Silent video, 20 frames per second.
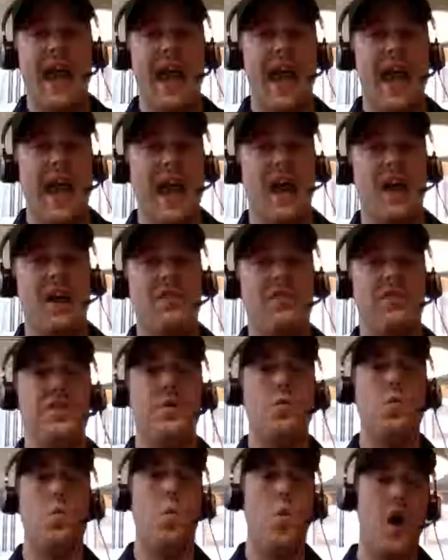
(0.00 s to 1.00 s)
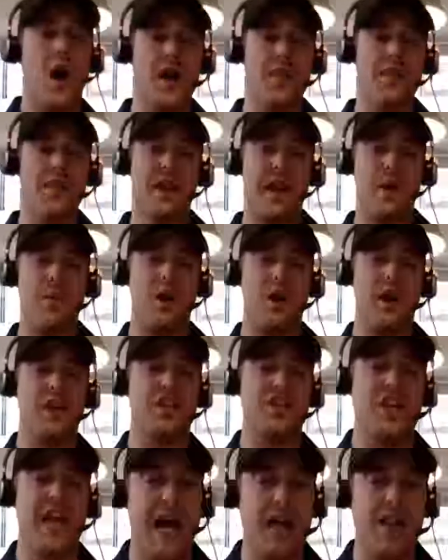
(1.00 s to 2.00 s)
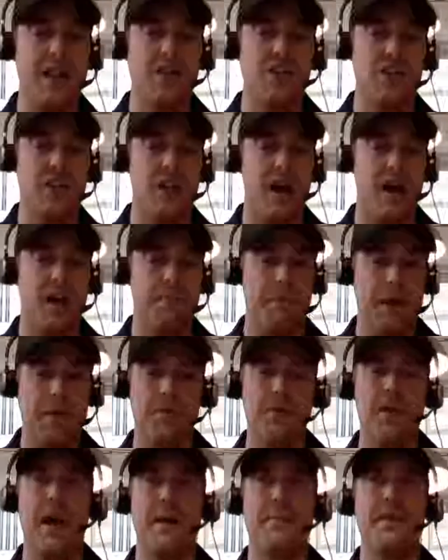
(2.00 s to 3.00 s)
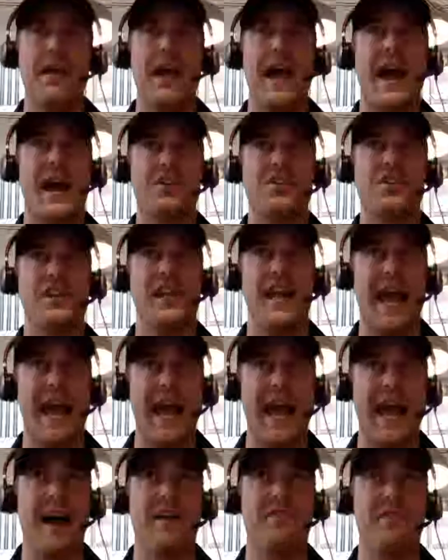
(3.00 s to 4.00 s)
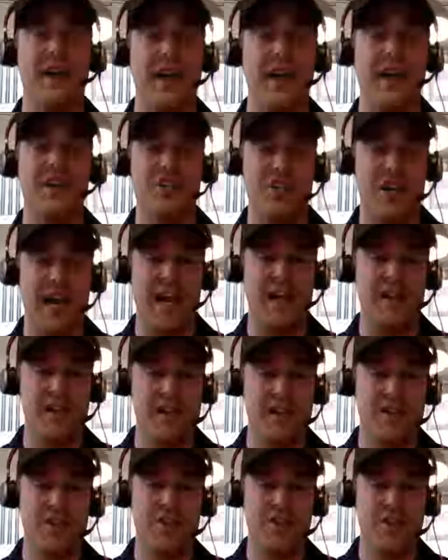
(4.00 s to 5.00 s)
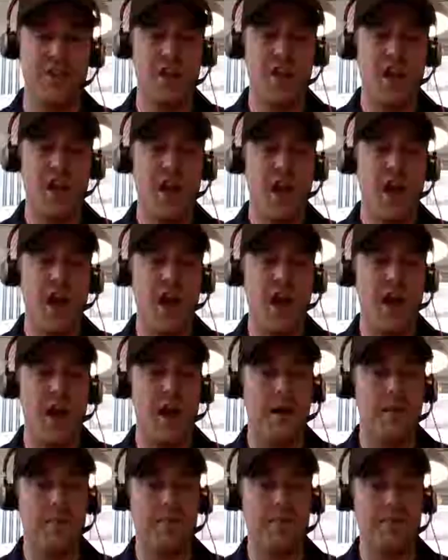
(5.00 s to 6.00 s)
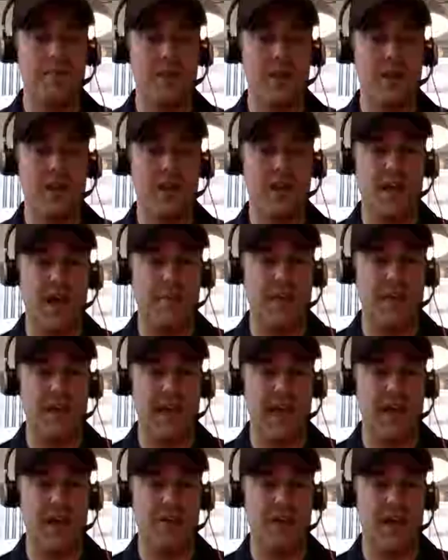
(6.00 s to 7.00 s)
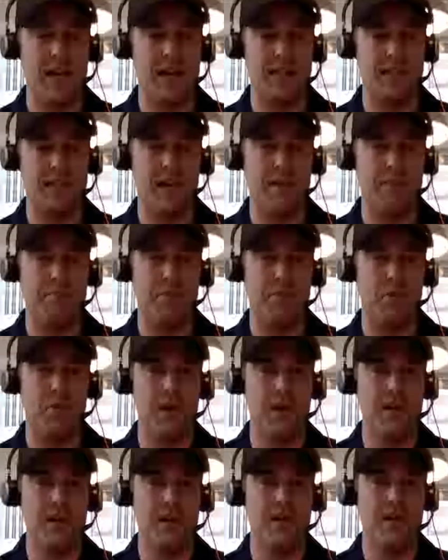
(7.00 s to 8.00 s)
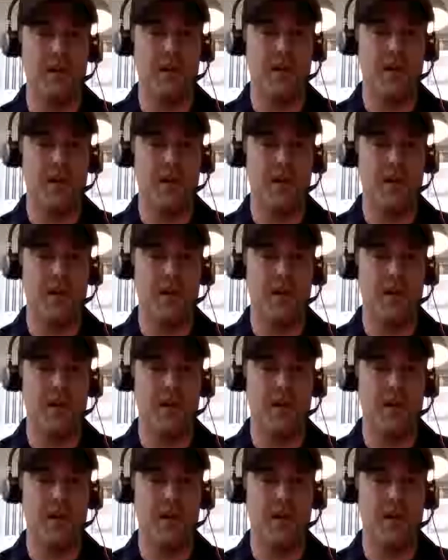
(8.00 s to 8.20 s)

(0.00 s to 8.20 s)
and the one that i want to challenge a lot of people i'm going to actually have a challenge um, coming out at some point